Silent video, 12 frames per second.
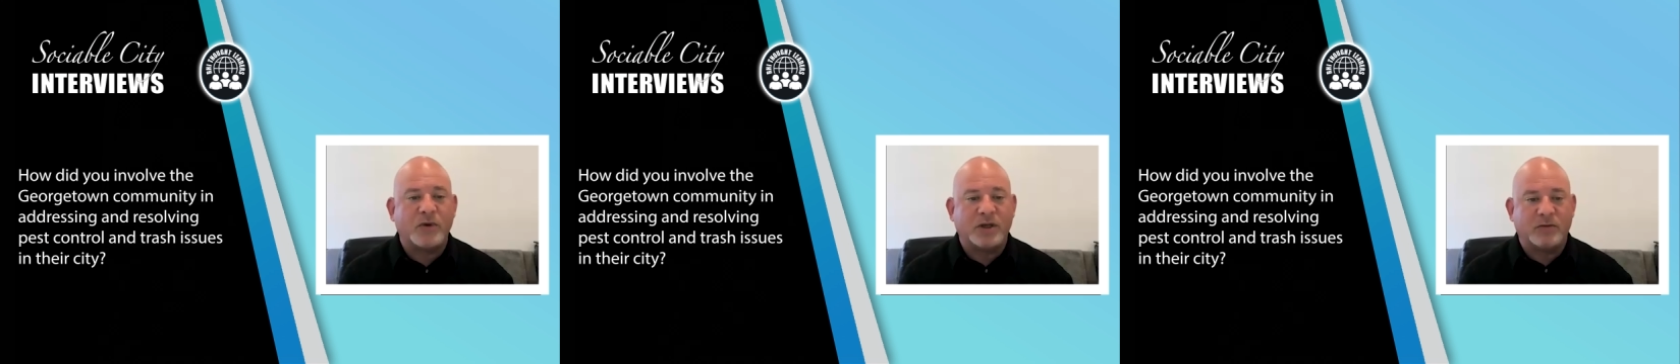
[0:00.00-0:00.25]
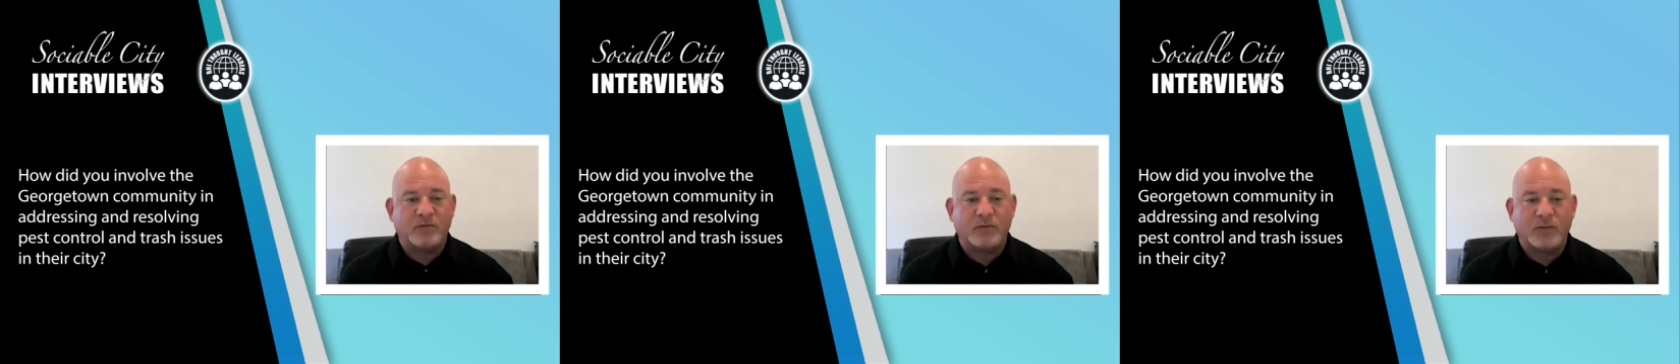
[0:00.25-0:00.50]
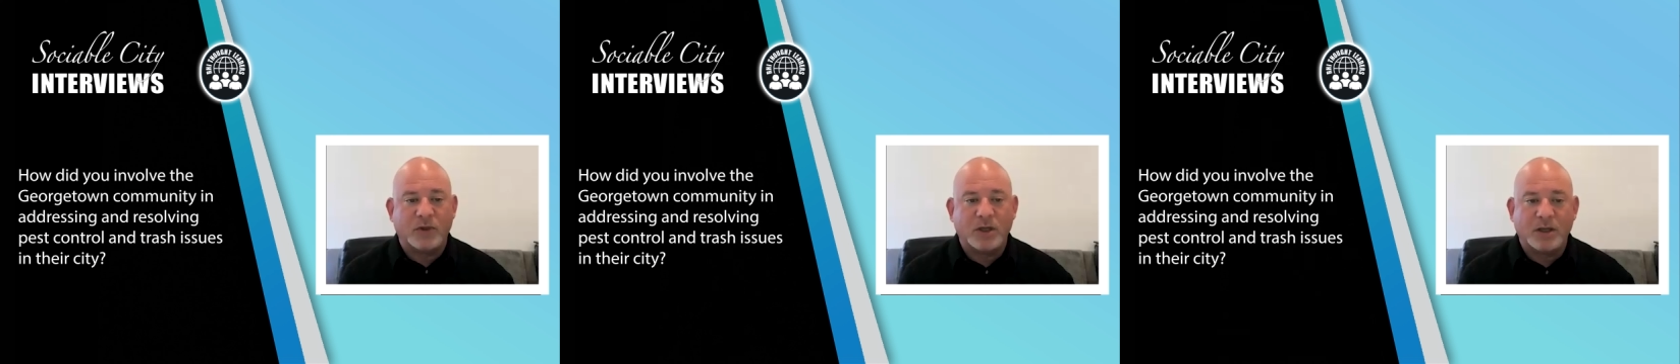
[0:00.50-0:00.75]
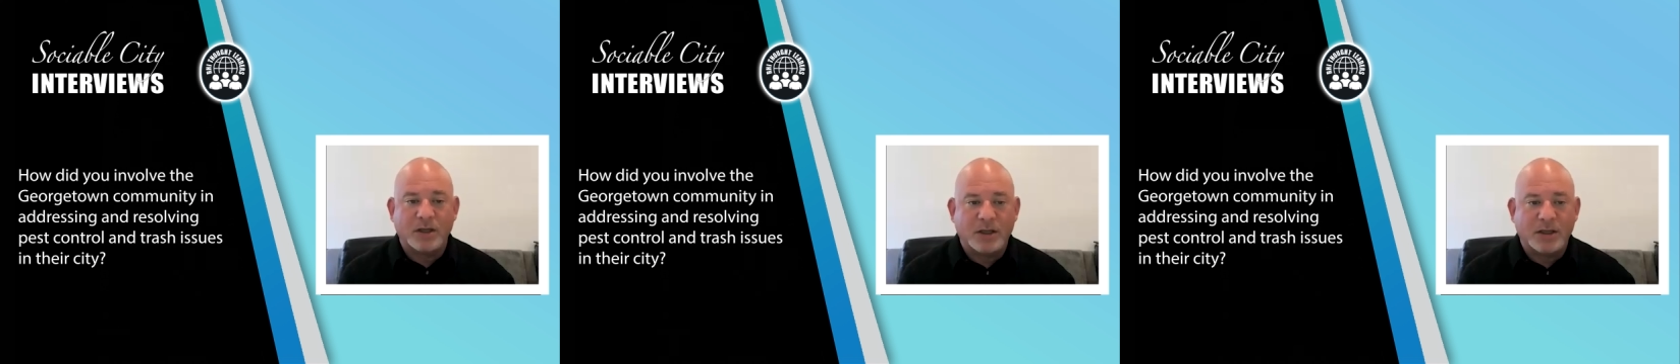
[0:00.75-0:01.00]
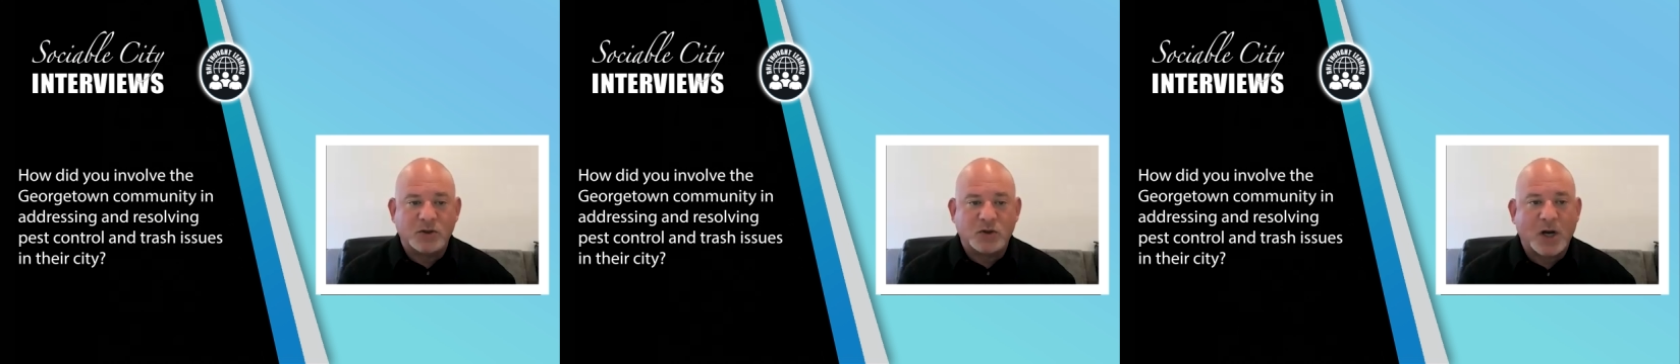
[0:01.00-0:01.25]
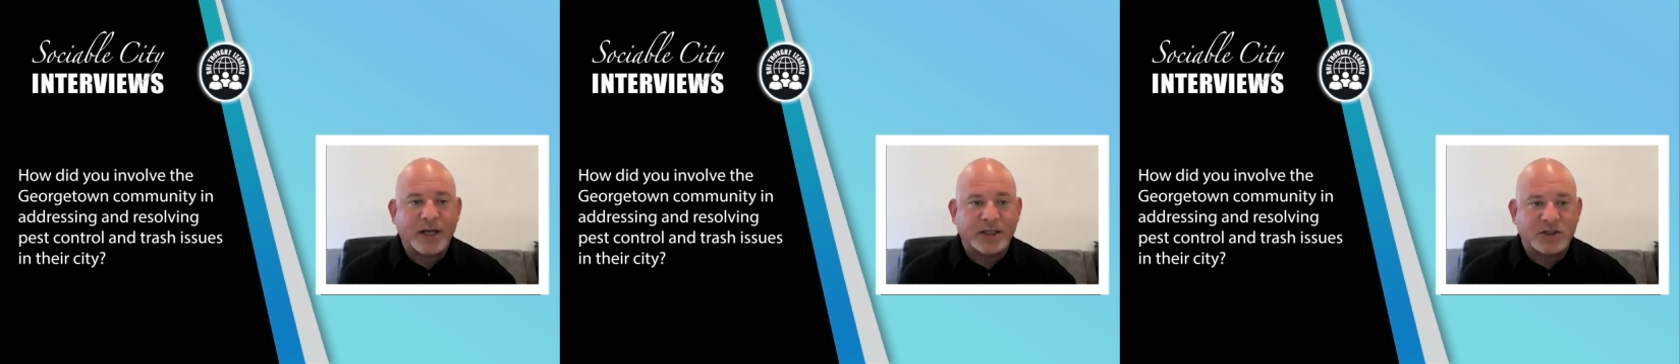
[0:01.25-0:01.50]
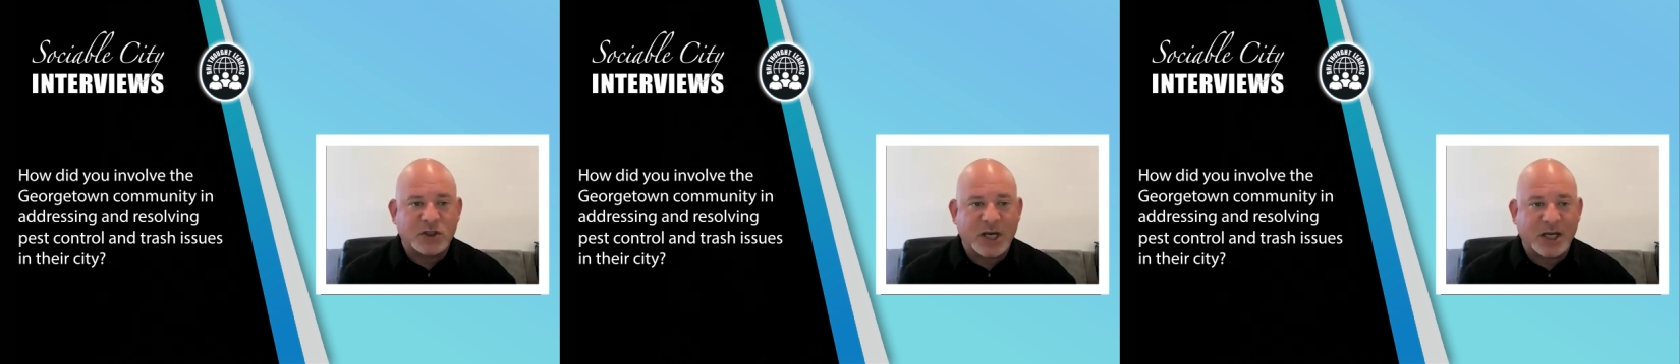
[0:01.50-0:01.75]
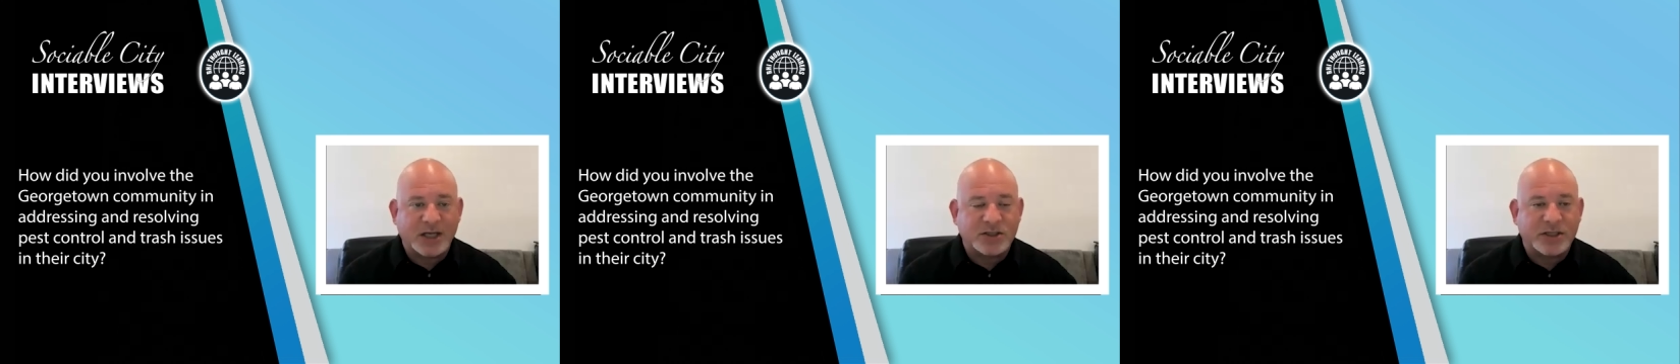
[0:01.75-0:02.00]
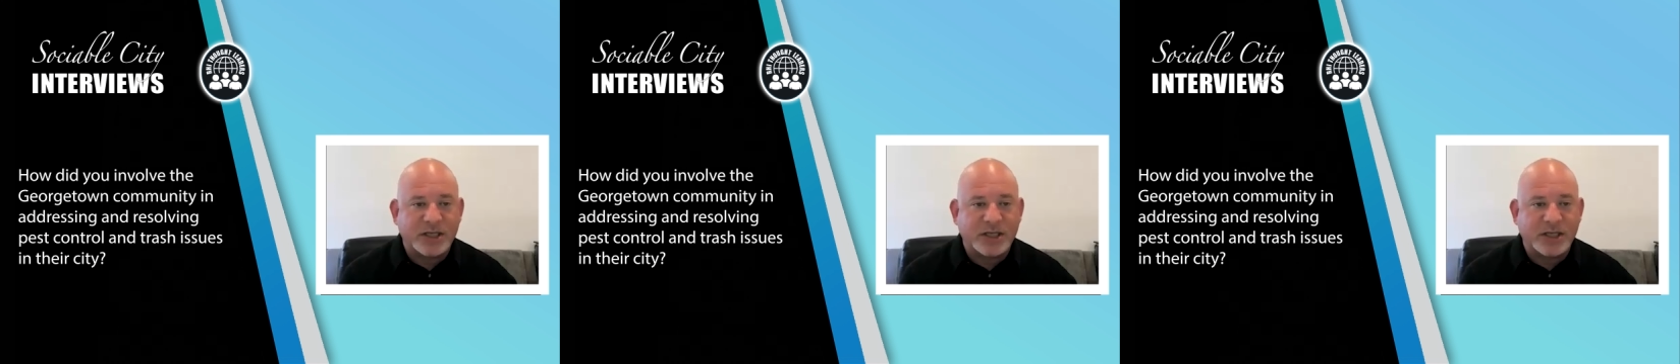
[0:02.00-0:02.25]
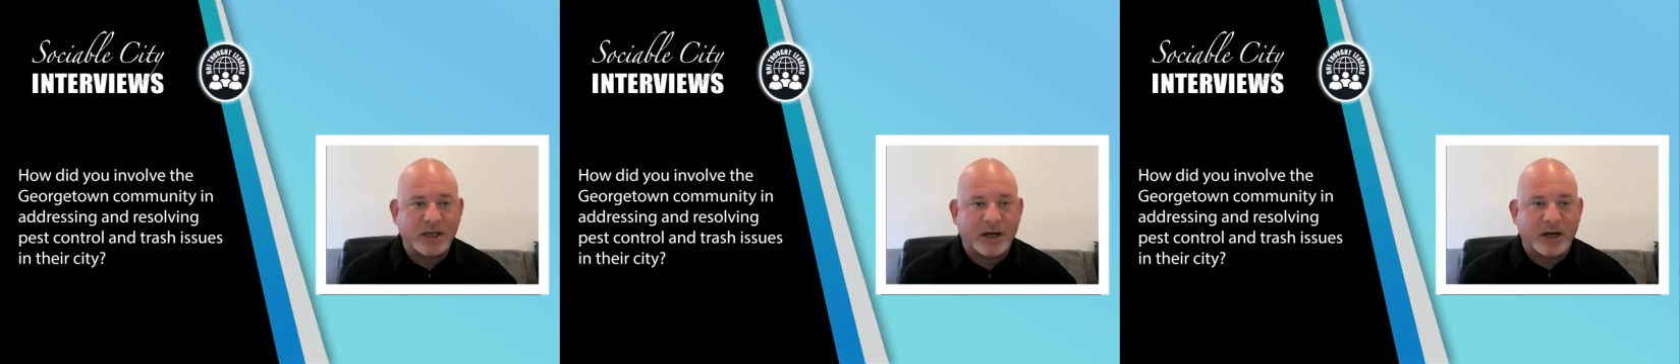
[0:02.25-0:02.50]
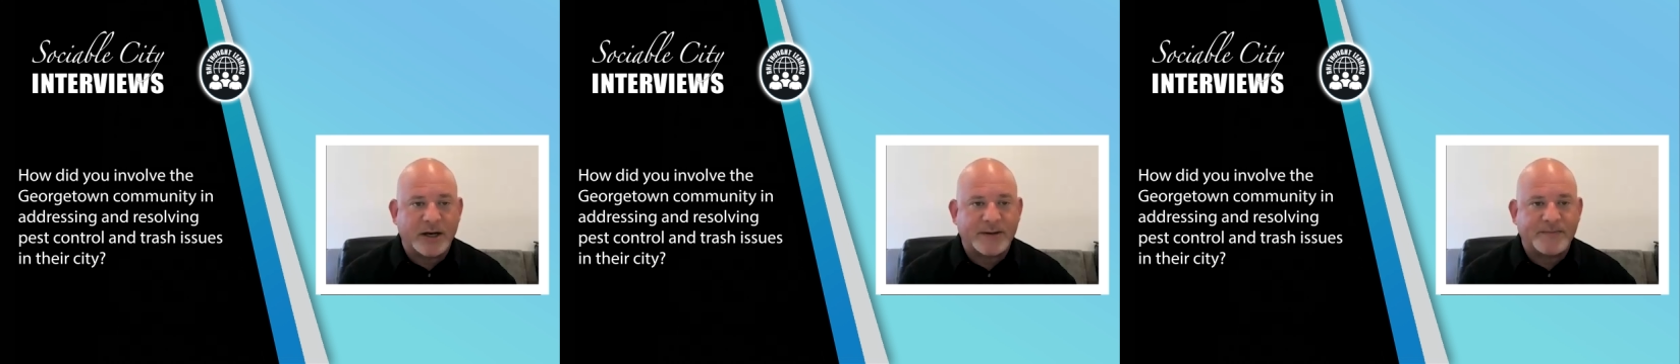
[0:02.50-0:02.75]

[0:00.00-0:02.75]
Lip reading: We tried to change the